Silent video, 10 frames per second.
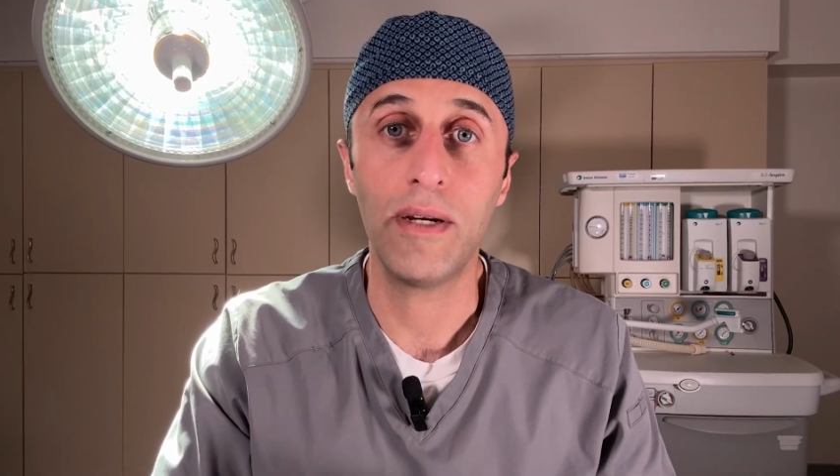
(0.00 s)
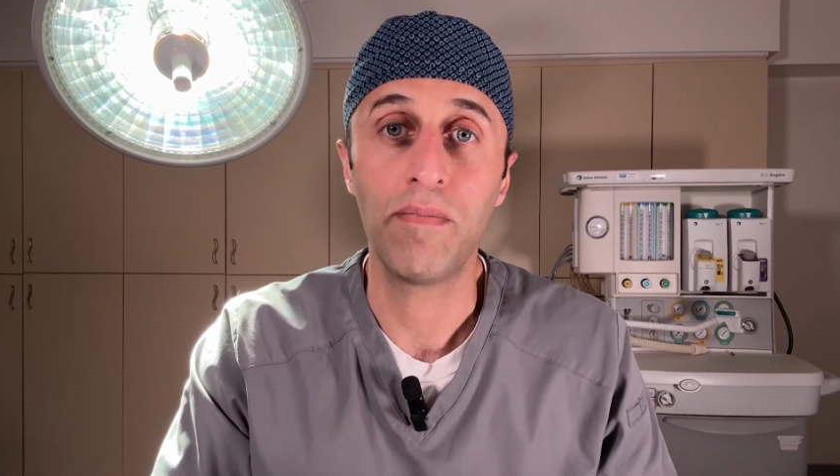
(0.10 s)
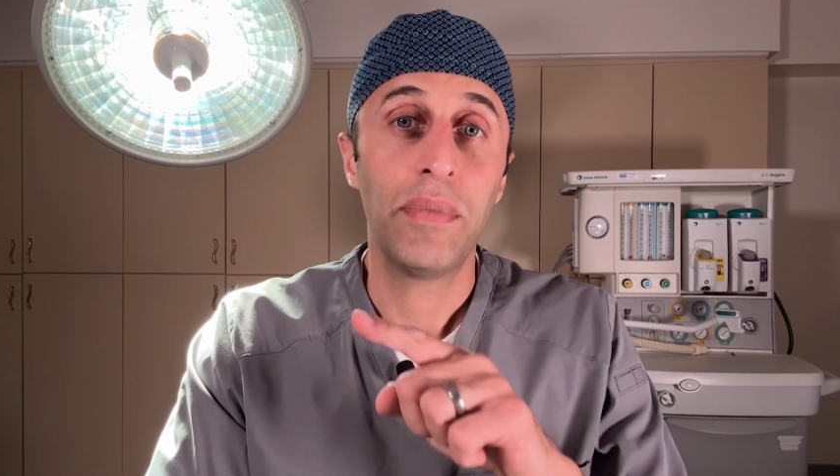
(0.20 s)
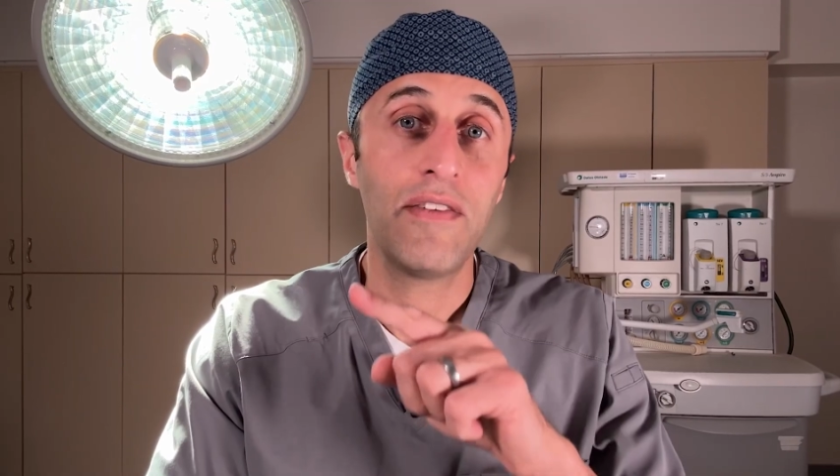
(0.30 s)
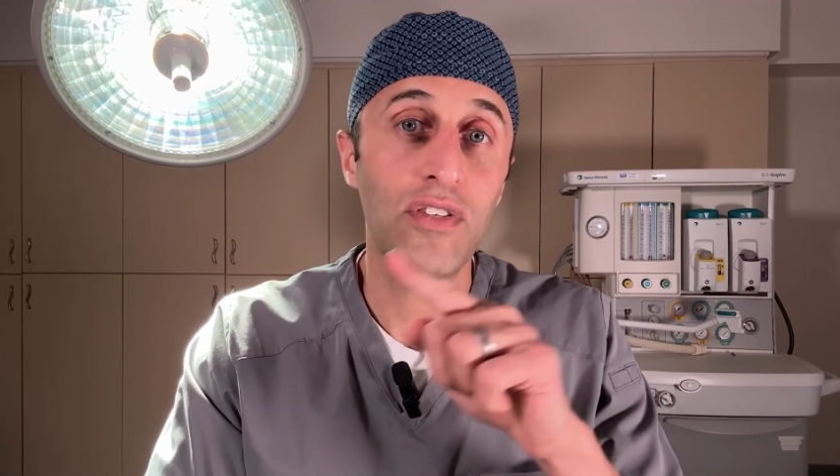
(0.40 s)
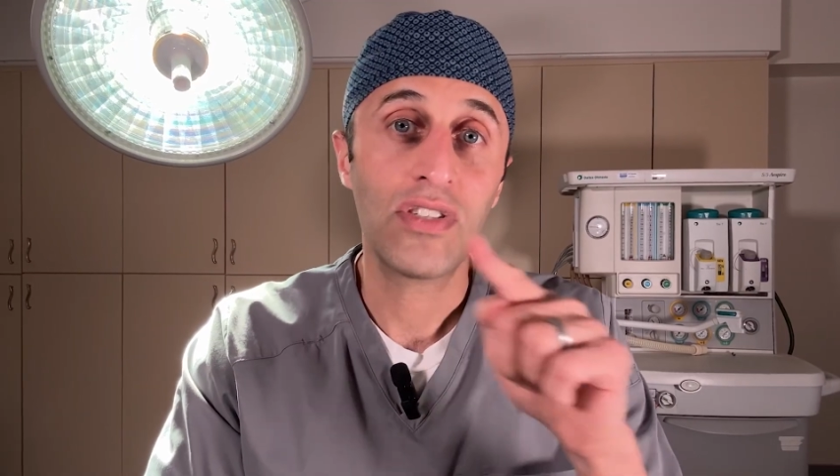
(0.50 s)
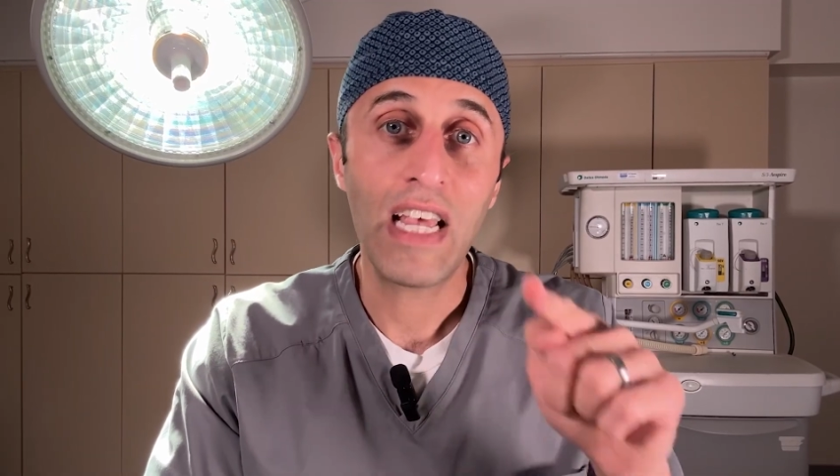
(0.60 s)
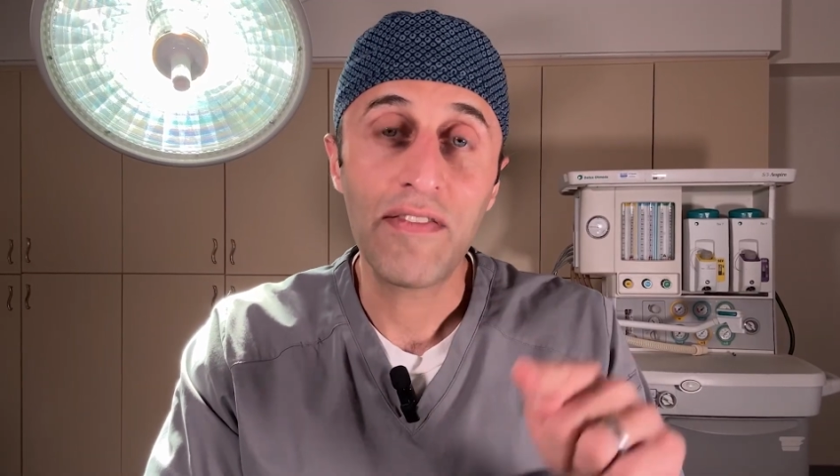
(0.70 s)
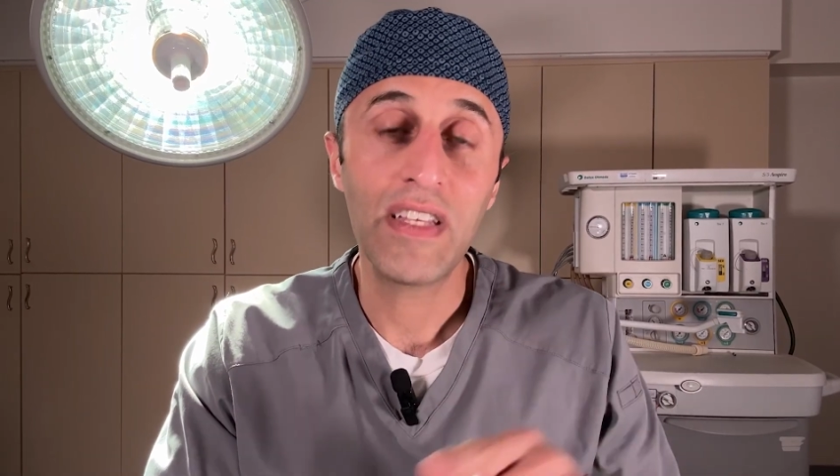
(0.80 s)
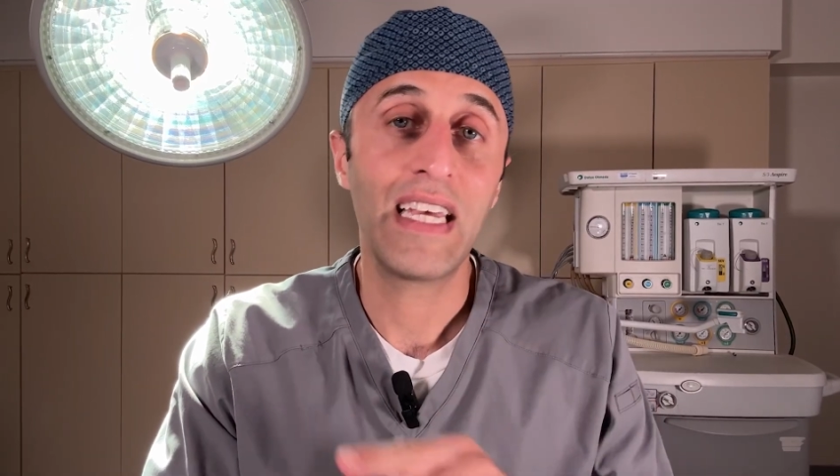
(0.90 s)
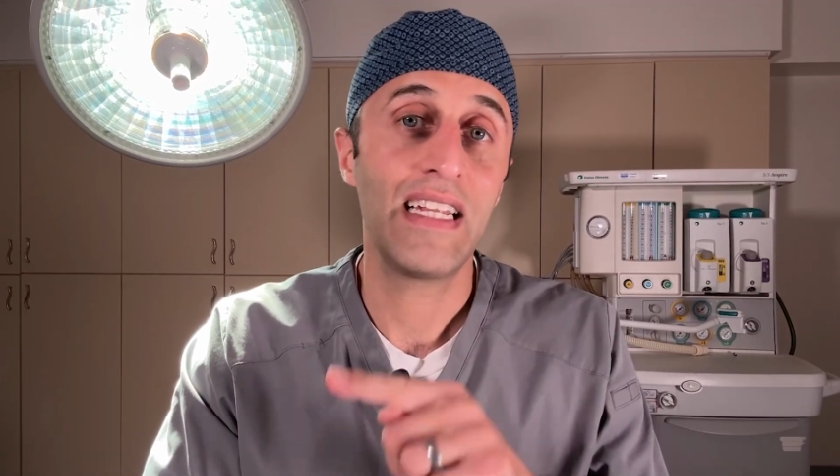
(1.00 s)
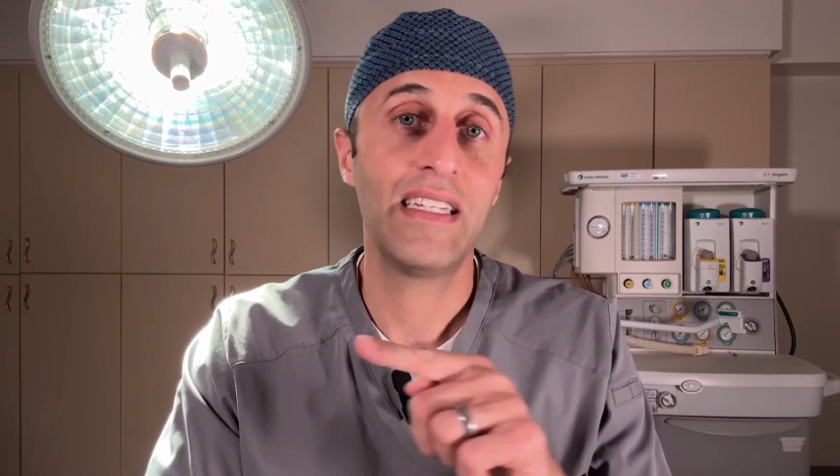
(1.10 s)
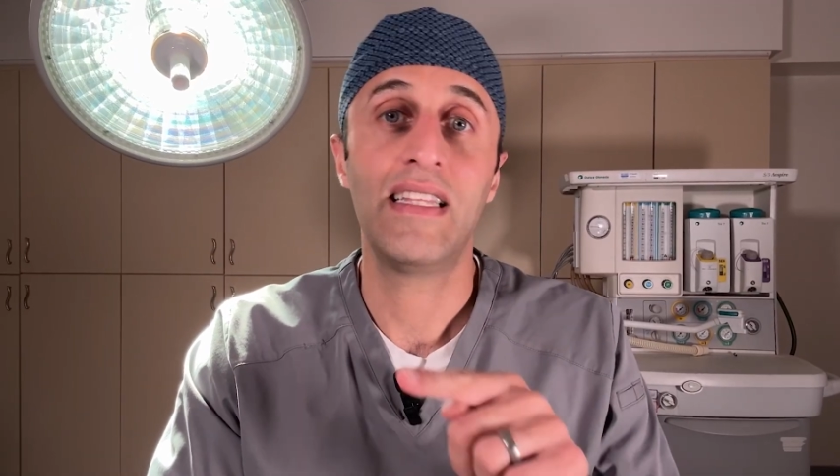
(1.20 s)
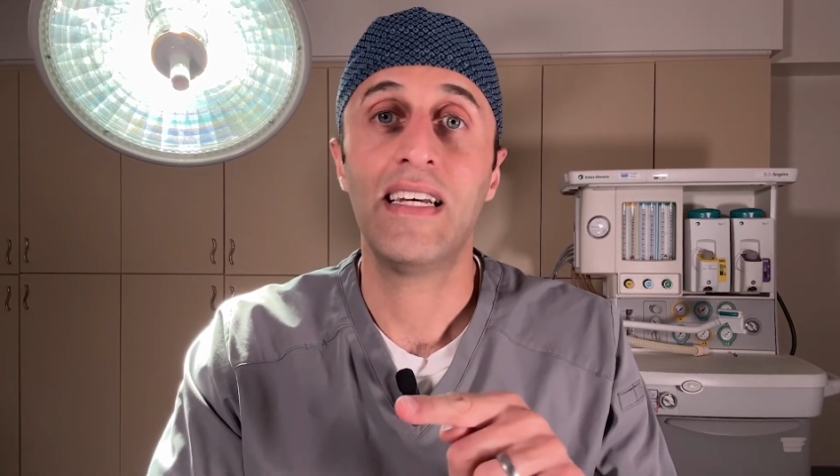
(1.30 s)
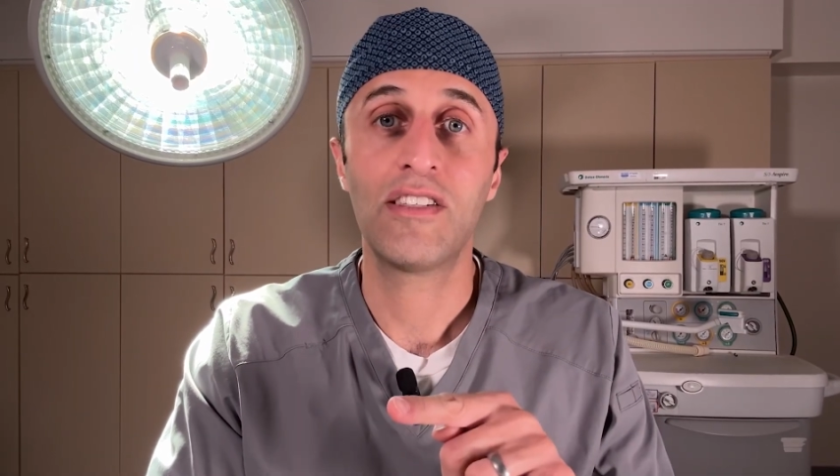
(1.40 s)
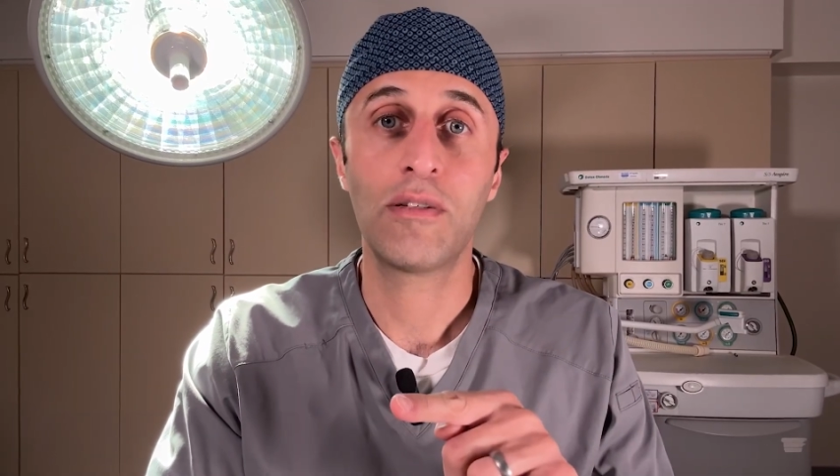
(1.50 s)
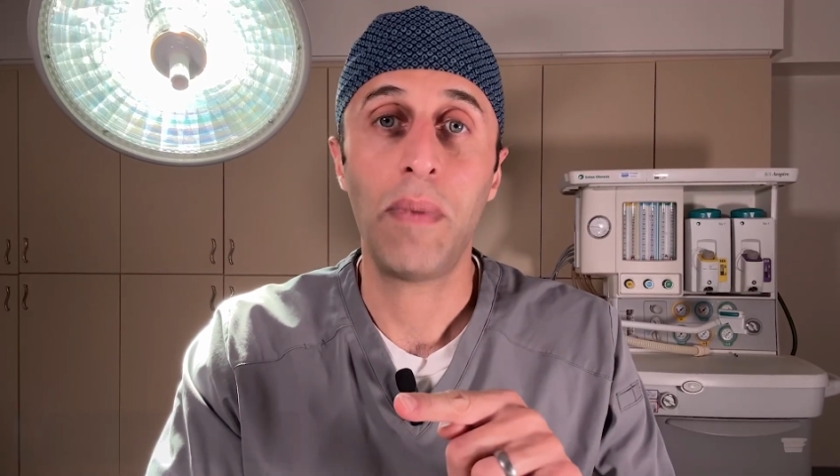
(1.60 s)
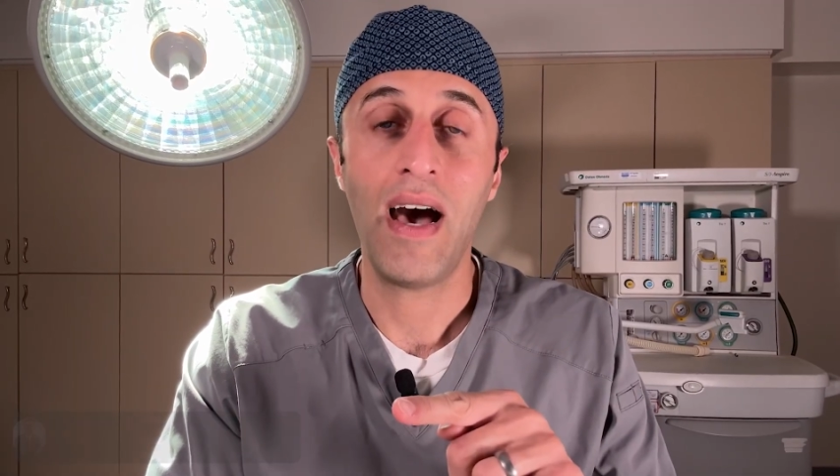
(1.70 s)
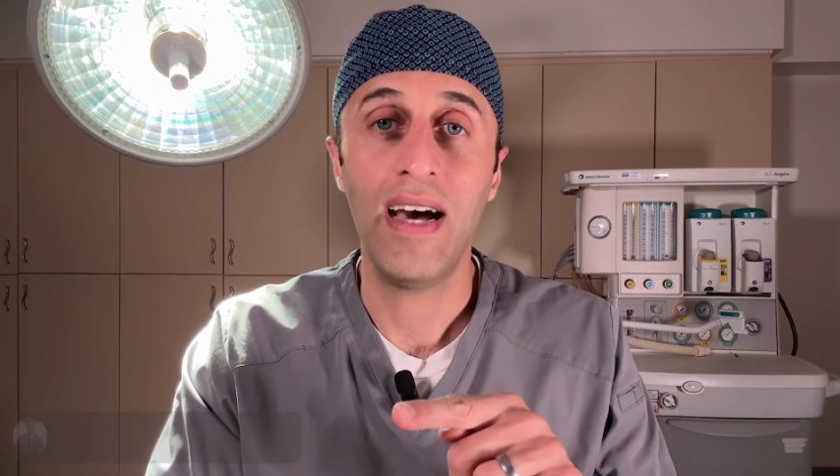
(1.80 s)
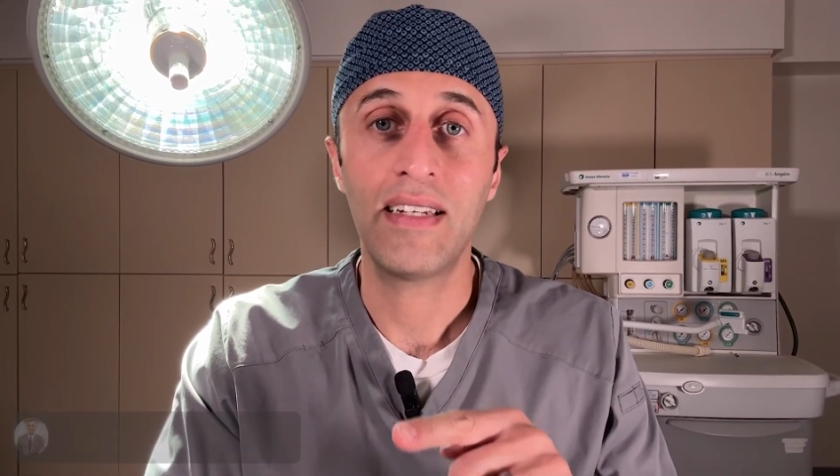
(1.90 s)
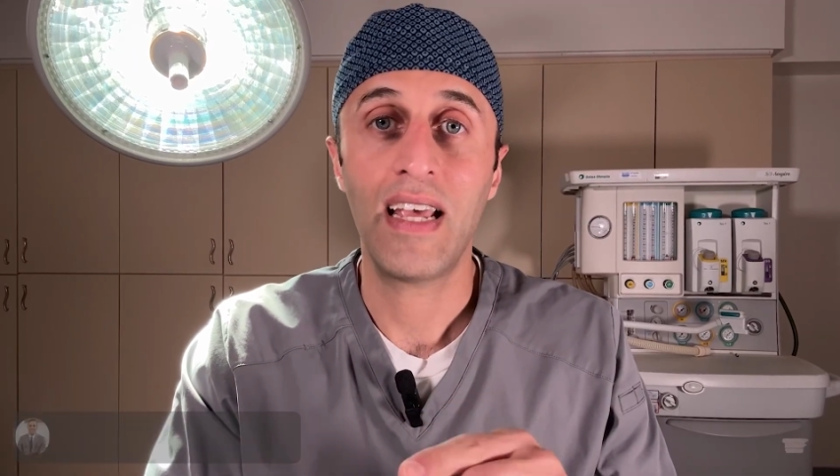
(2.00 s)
But if you safely get into that spot